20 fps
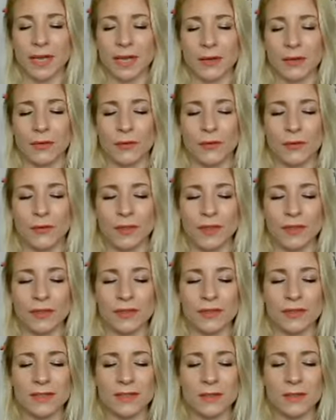how it
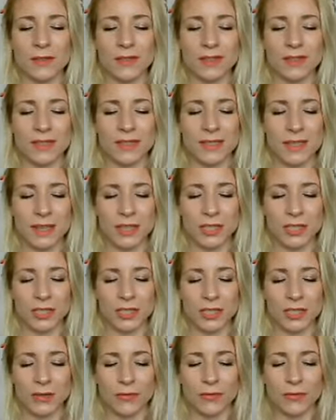feels to feel
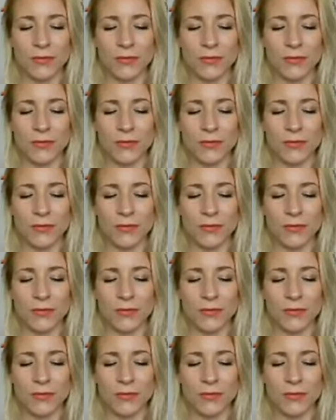sensually